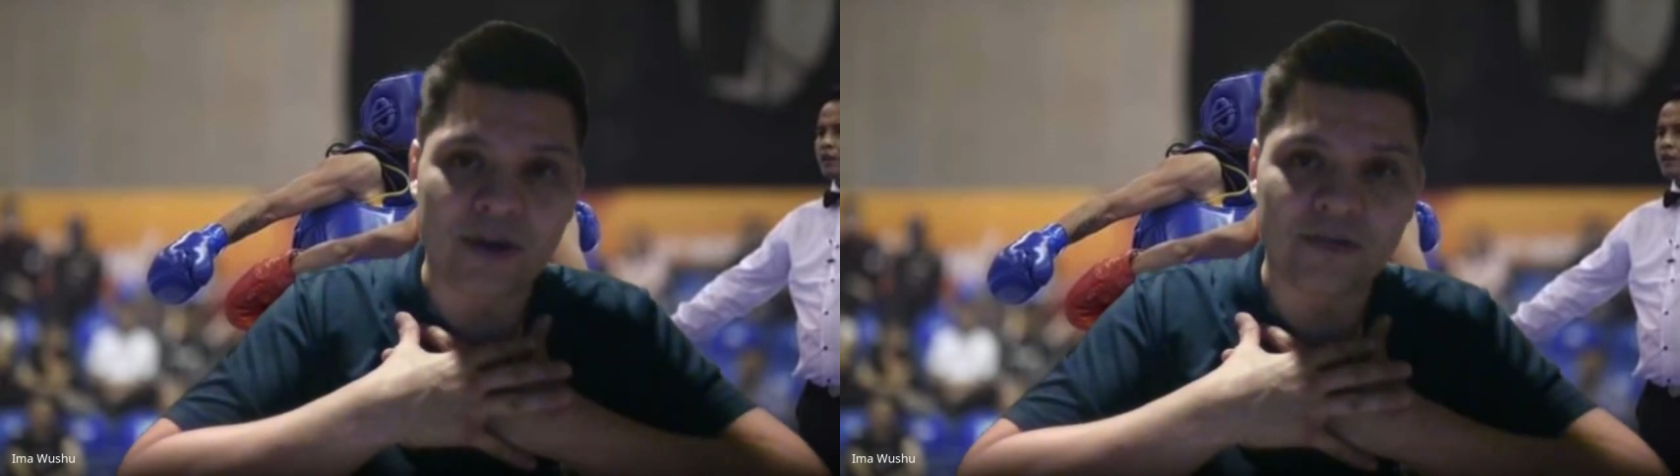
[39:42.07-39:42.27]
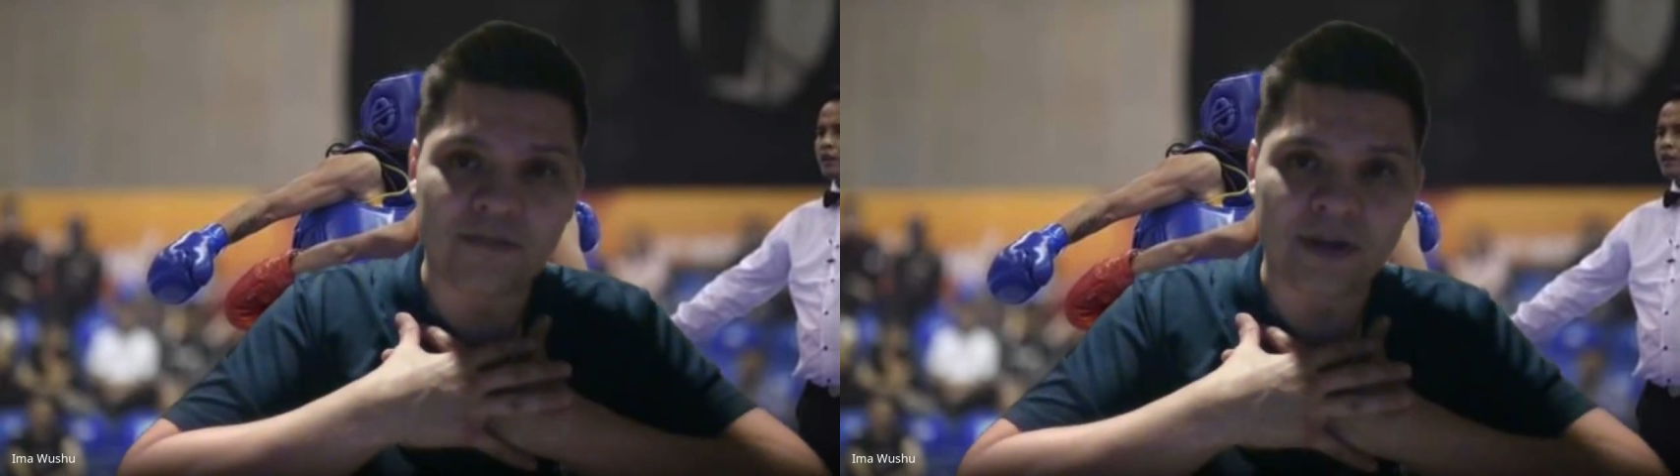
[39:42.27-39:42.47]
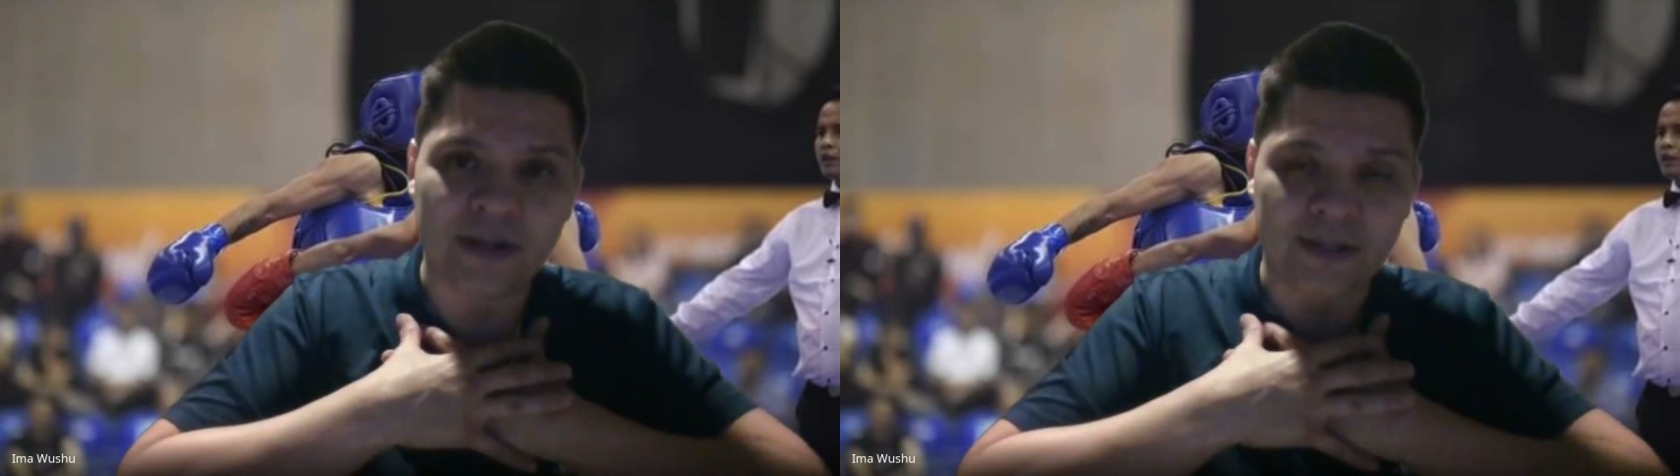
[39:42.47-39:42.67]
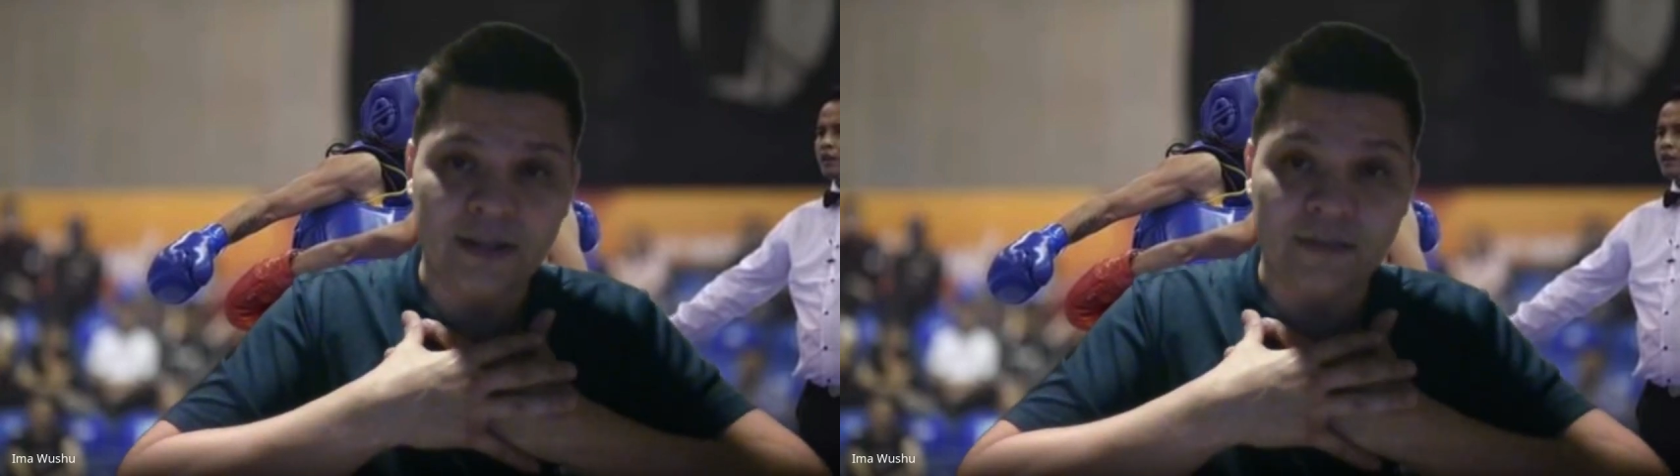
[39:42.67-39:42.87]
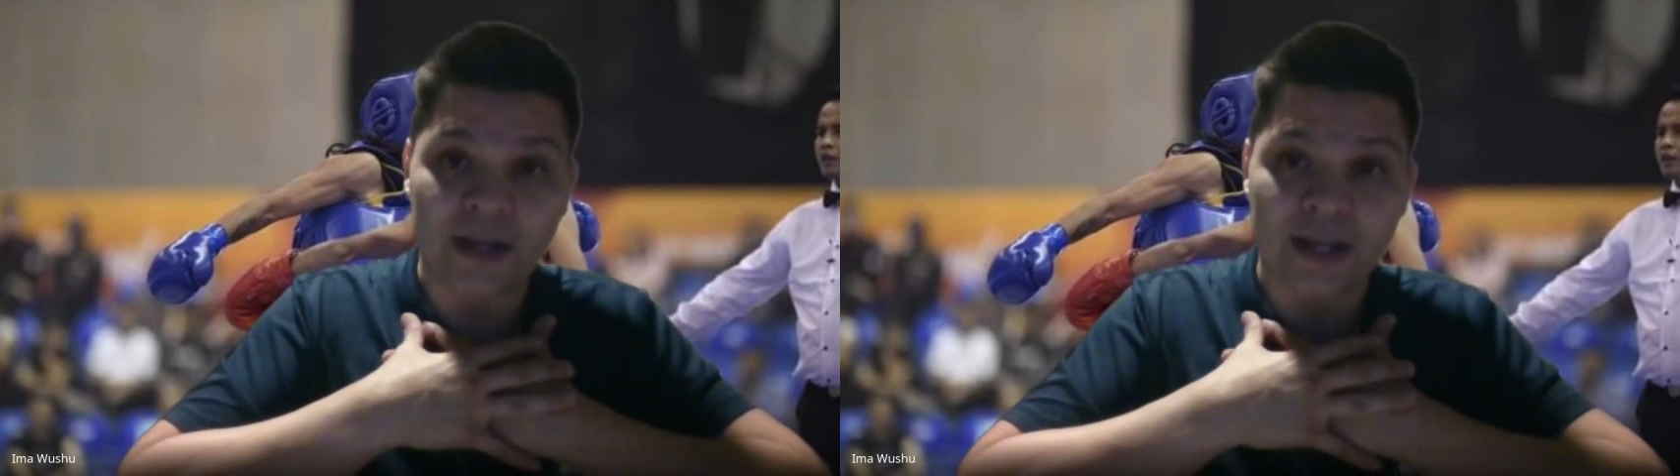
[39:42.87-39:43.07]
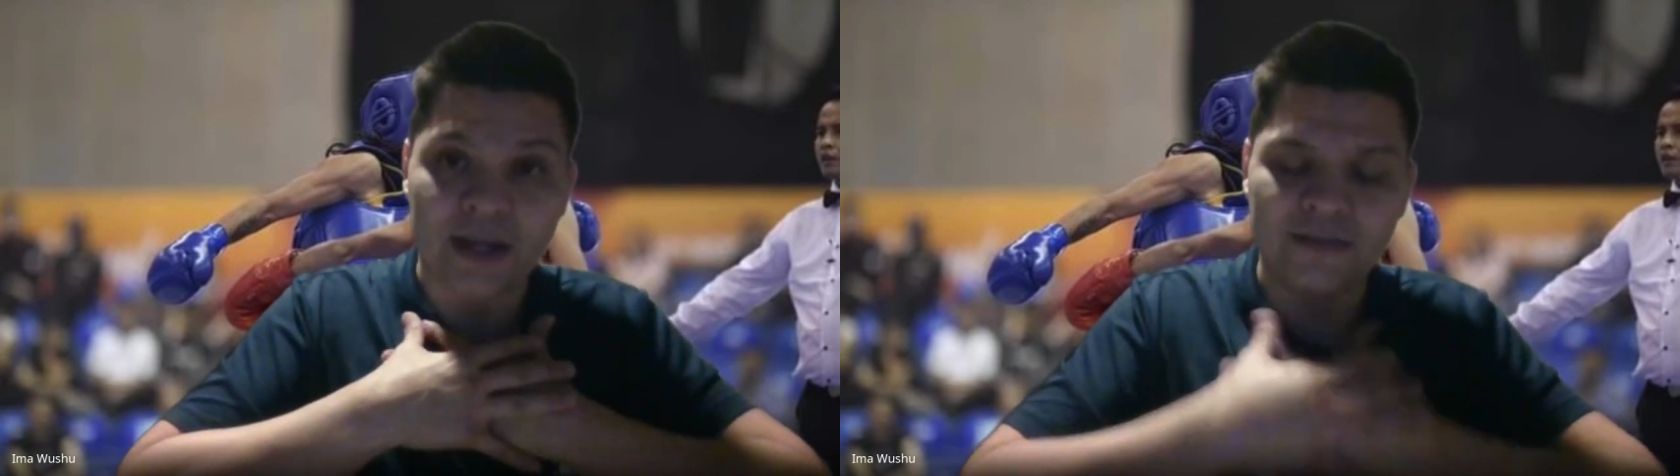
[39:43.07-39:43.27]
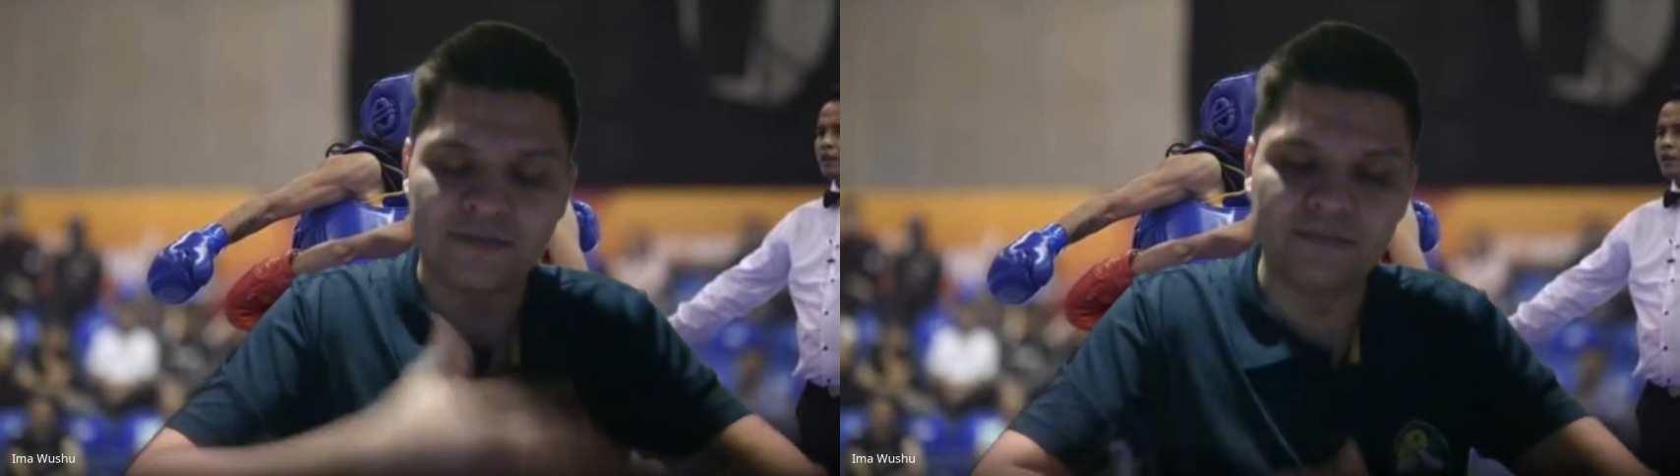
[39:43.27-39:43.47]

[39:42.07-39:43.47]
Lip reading: of in my life,